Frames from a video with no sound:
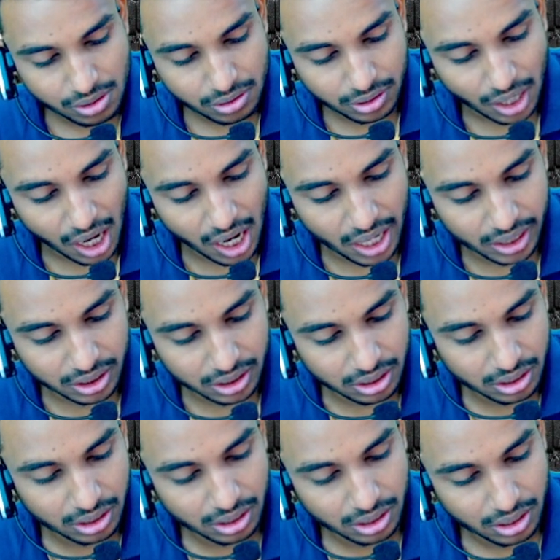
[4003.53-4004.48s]
Start,
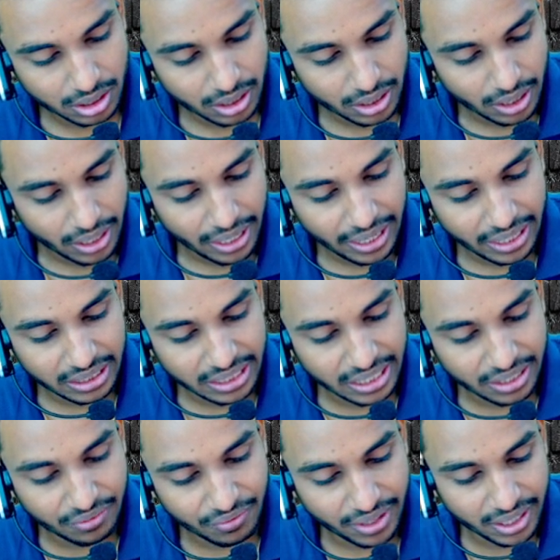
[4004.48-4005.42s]
and
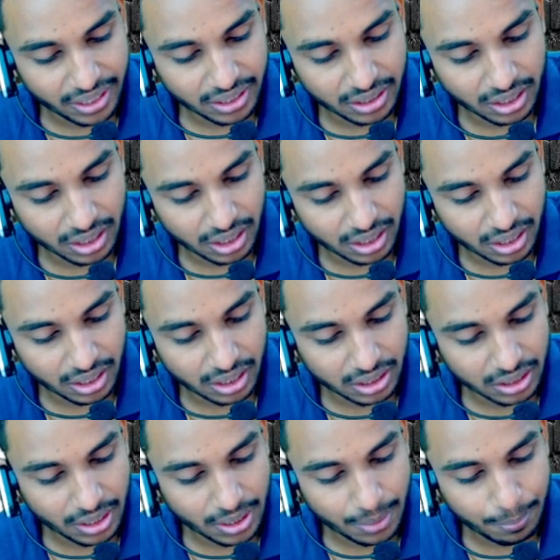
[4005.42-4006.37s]
then when
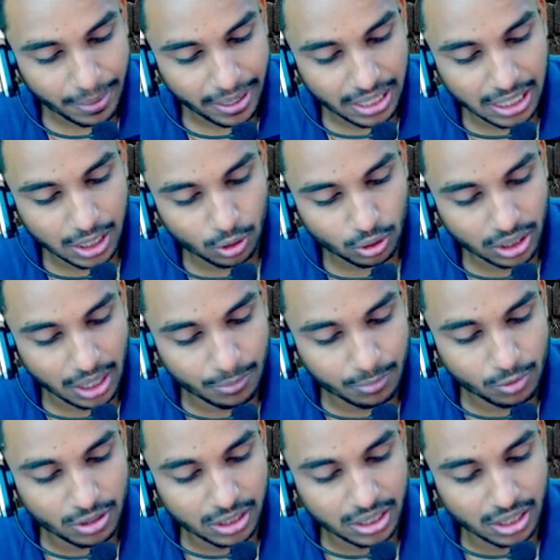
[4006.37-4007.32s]
a parallelogram
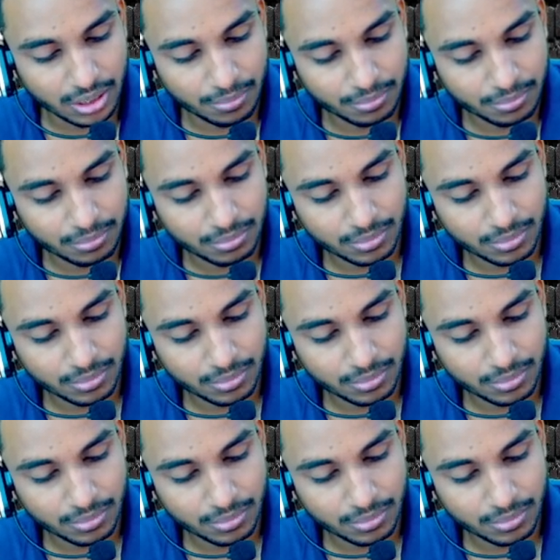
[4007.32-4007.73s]
will come,